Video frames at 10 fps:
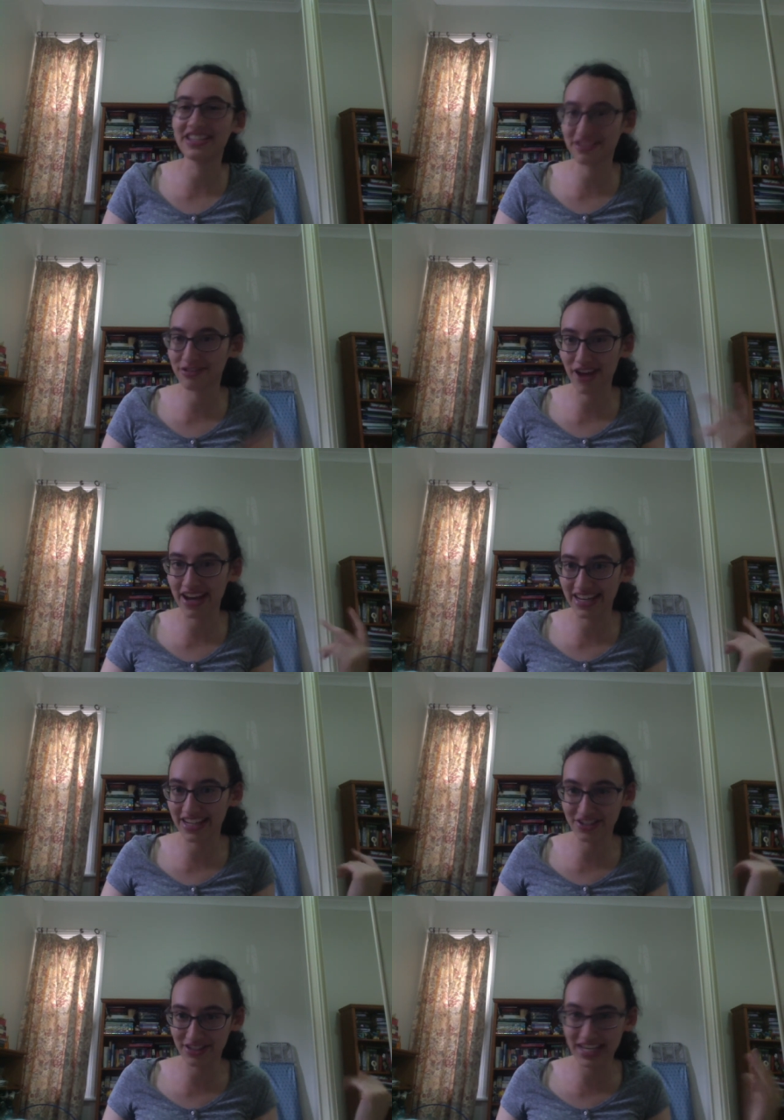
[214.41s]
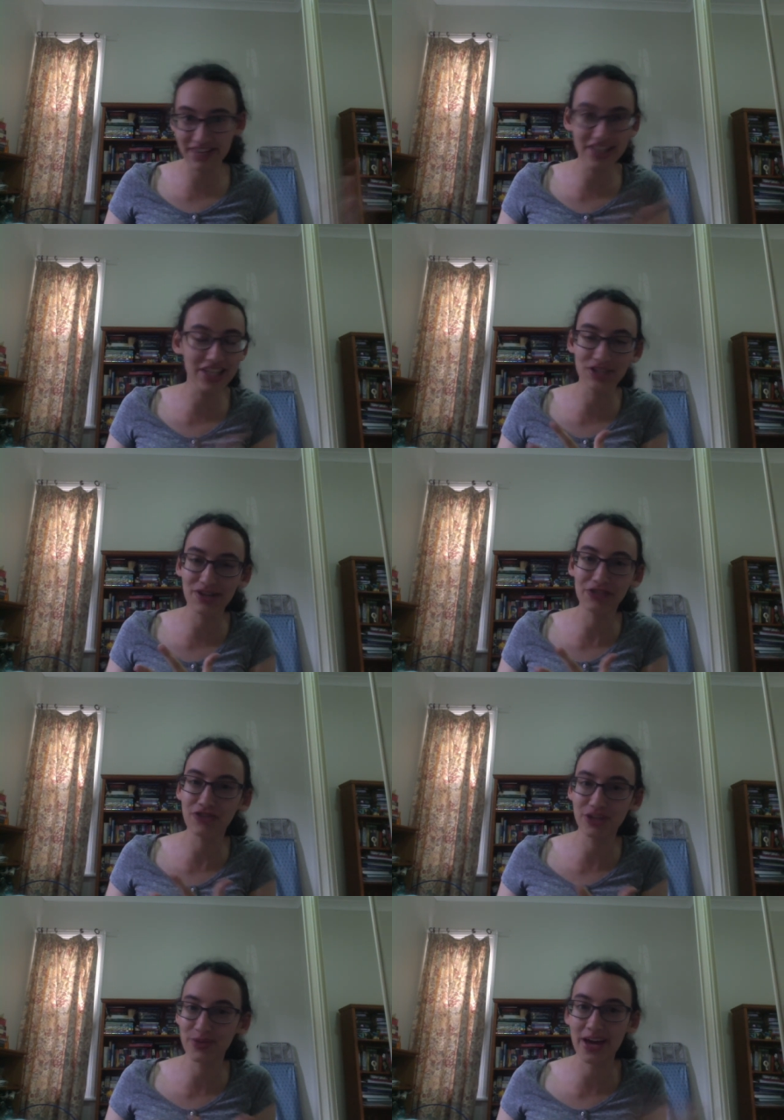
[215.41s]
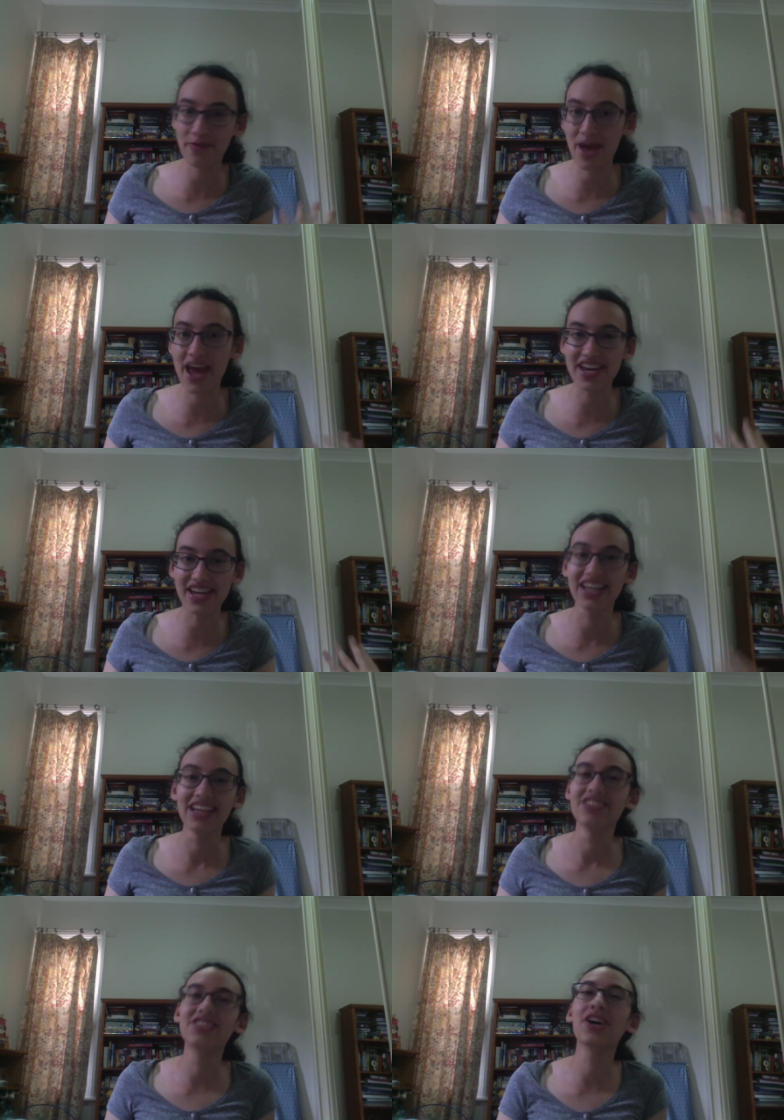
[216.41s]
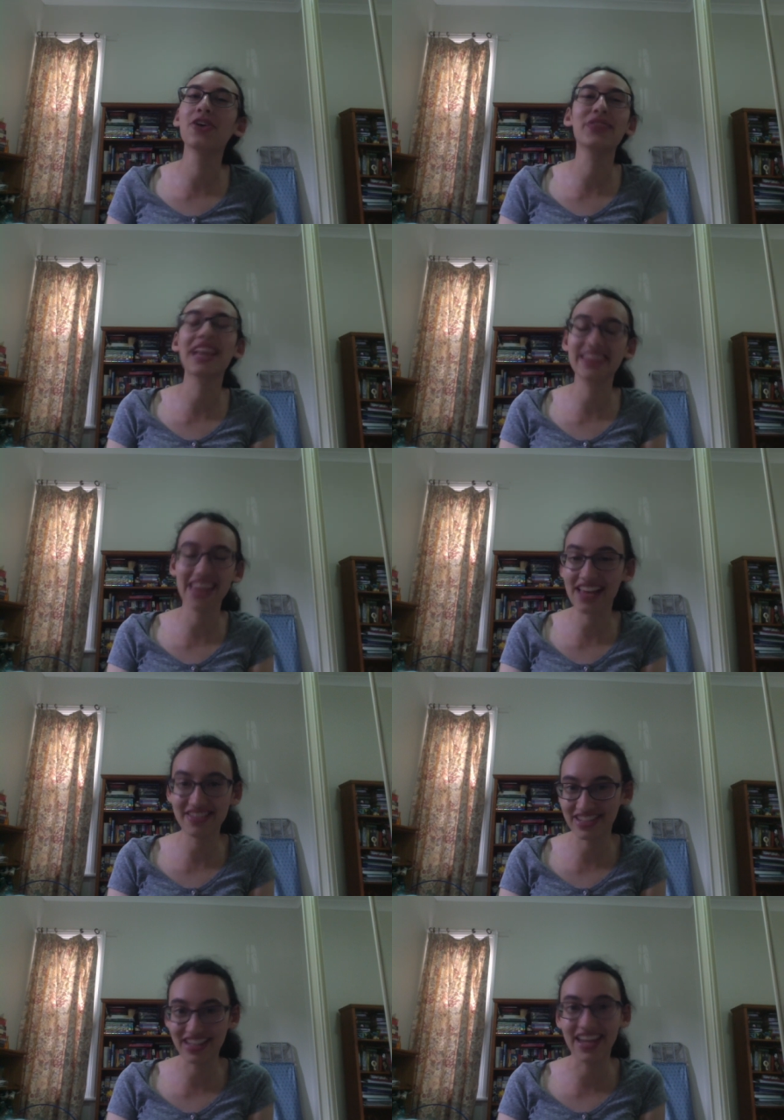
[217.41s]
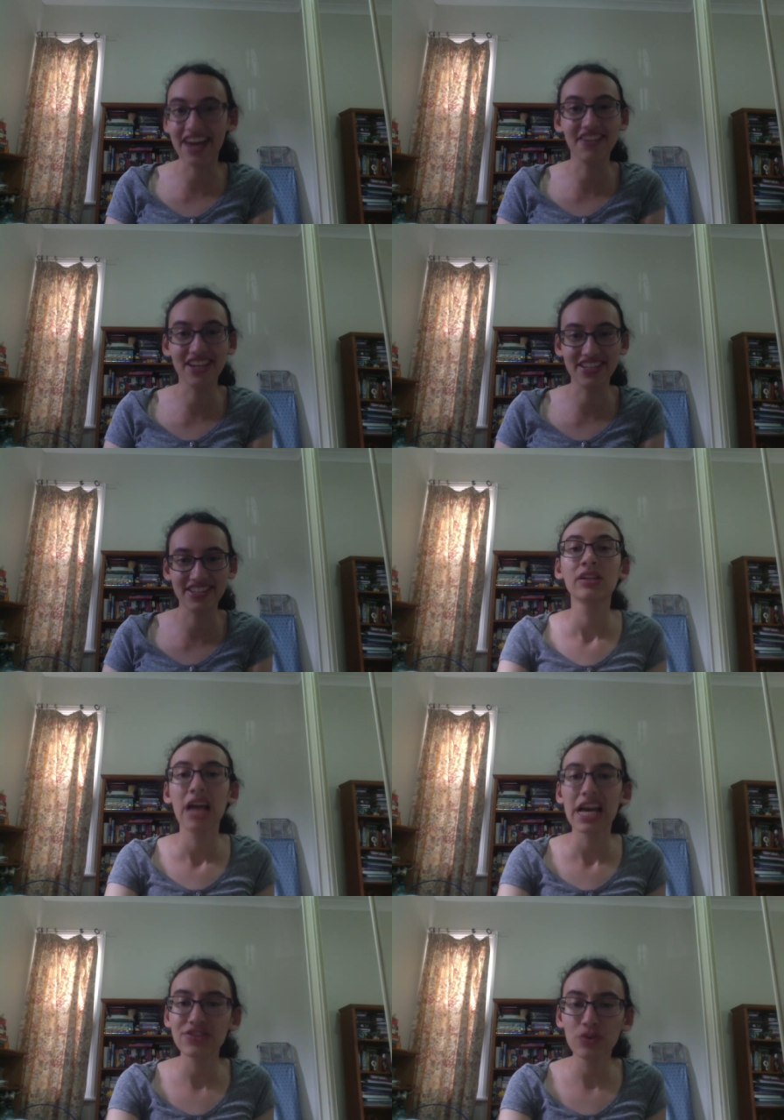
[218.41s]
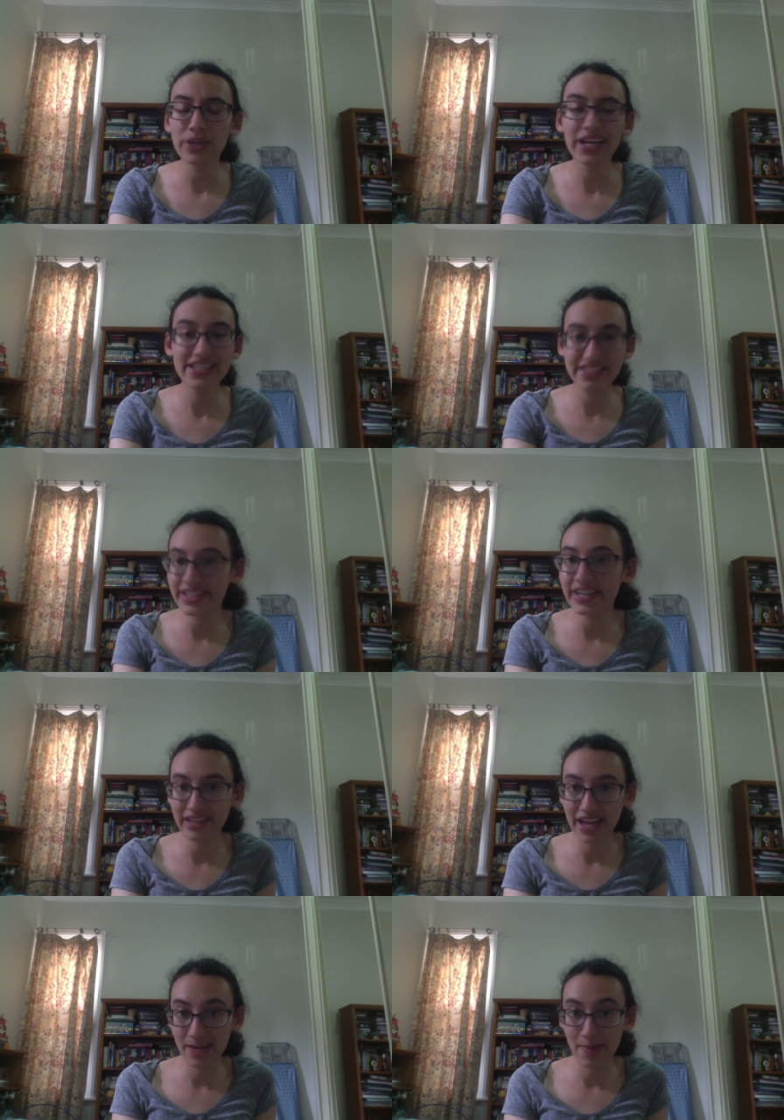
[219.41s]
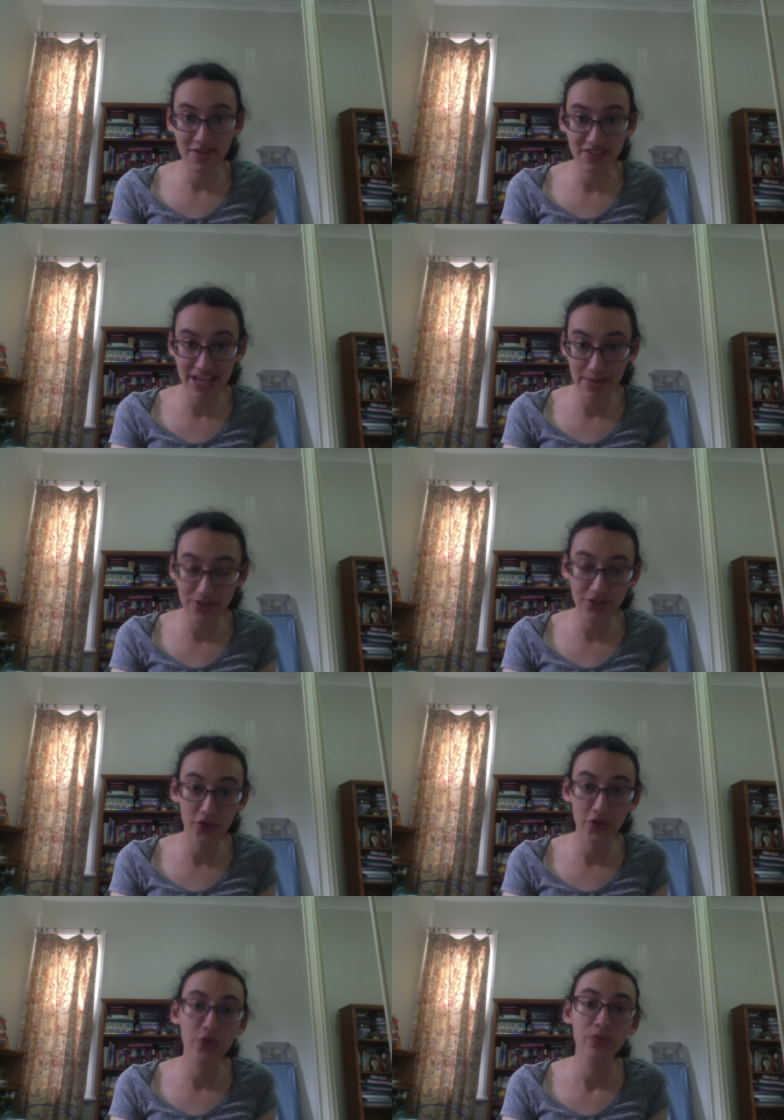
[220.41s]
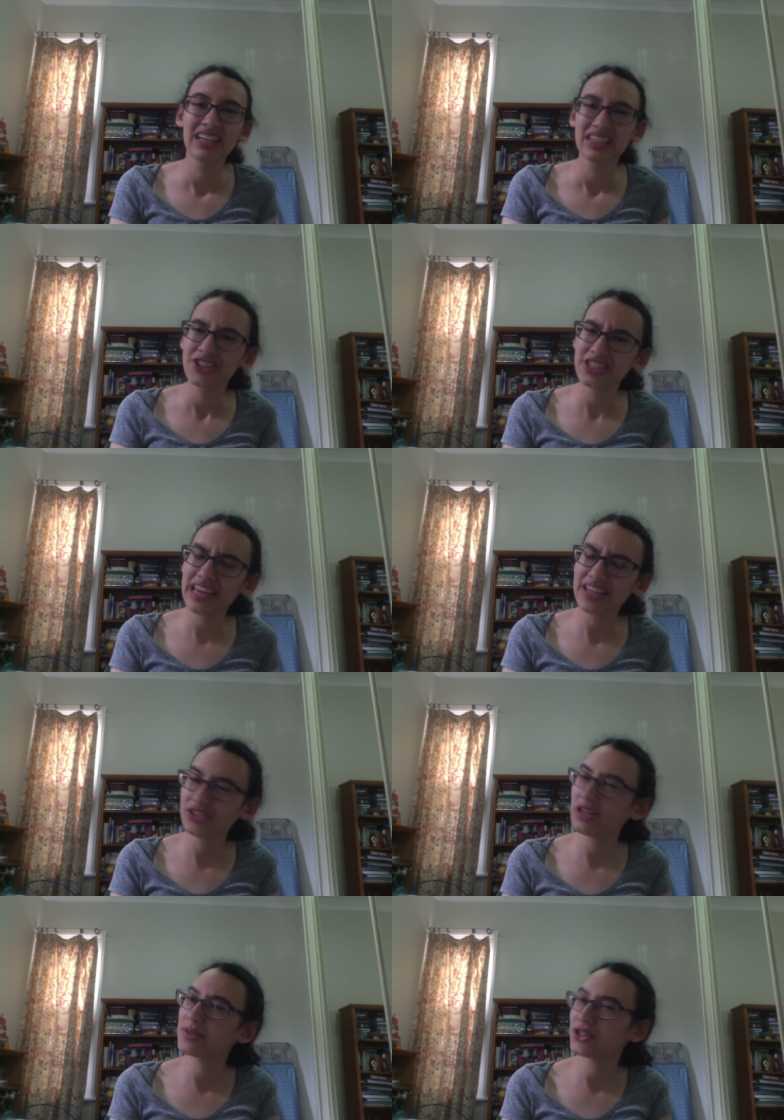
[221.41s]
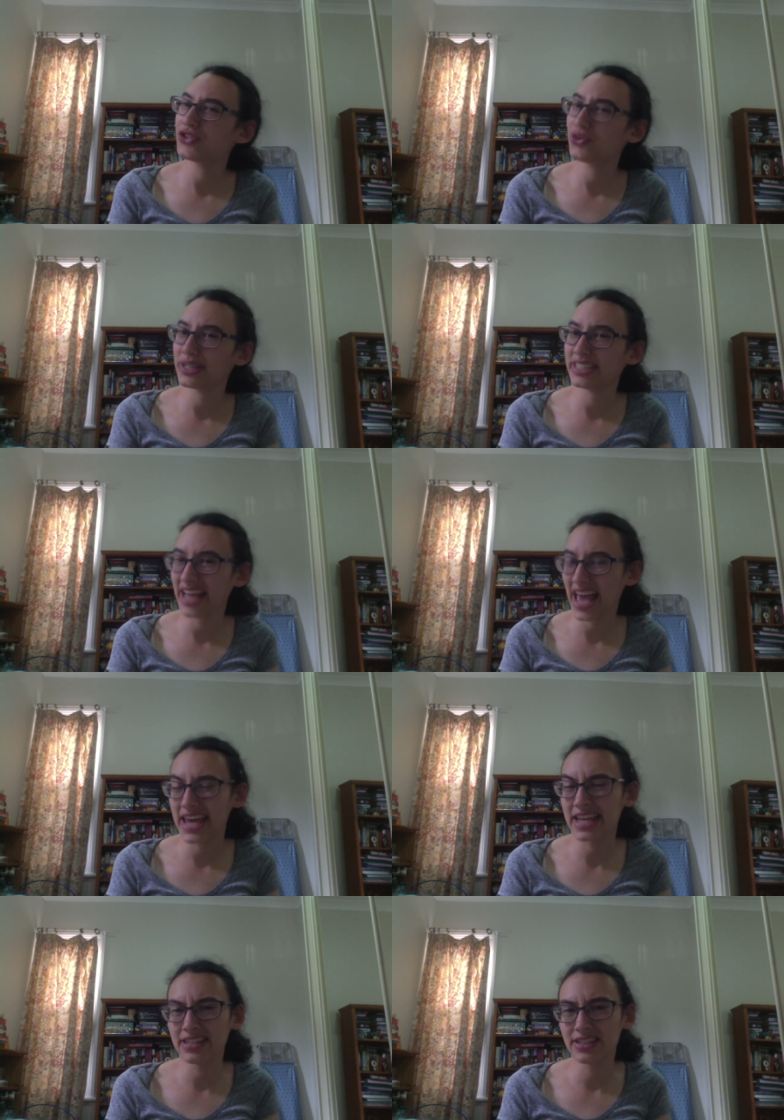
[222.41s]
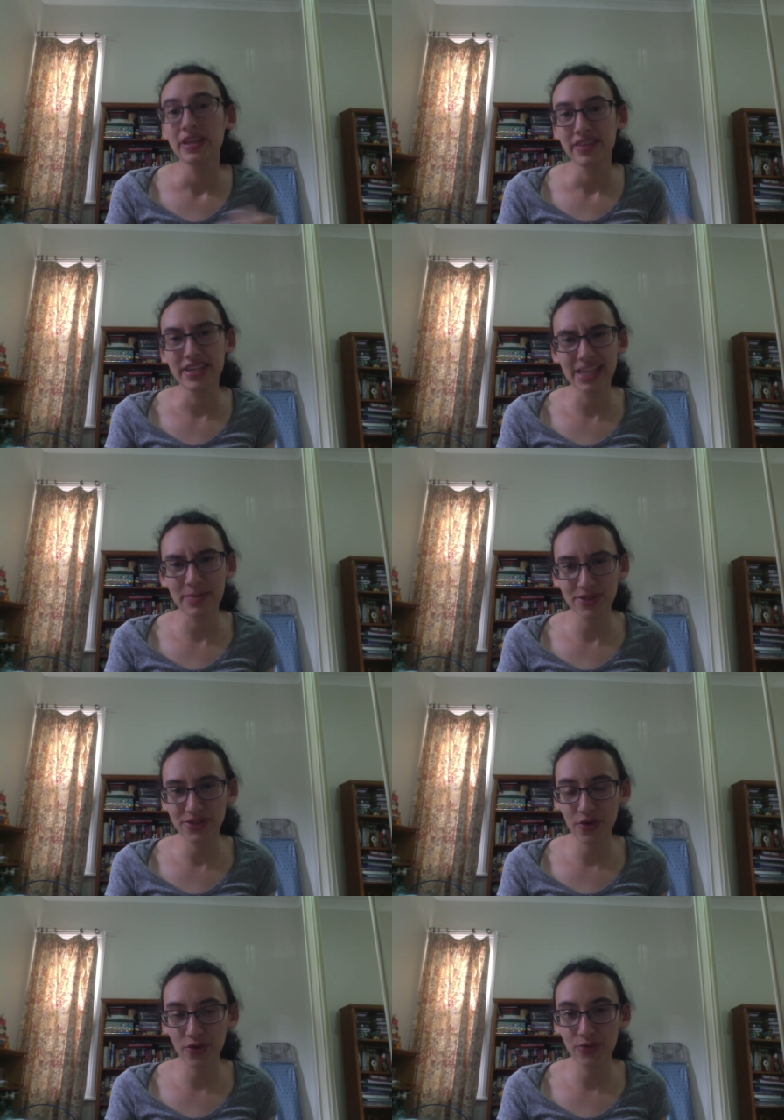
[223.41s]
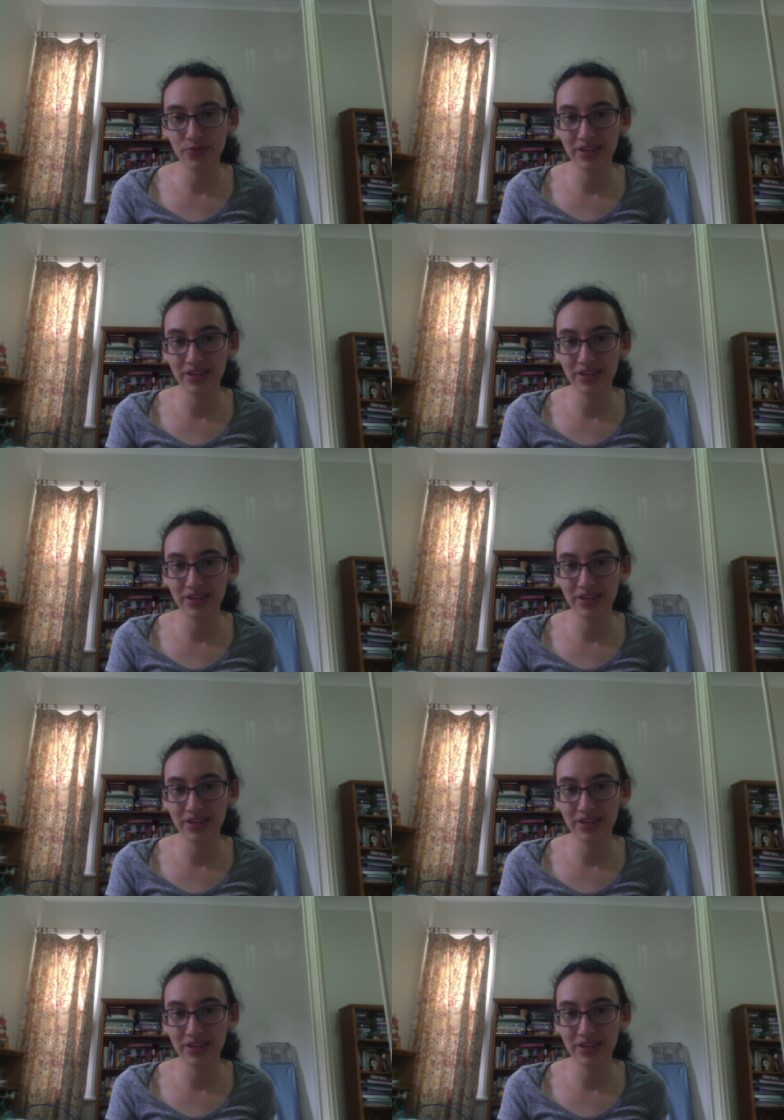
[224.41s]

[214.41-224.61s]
just trying he's just leaving these restaurants without paying so like that's just hilarious as for what i didn't like about this episode just like episode 28, this episode,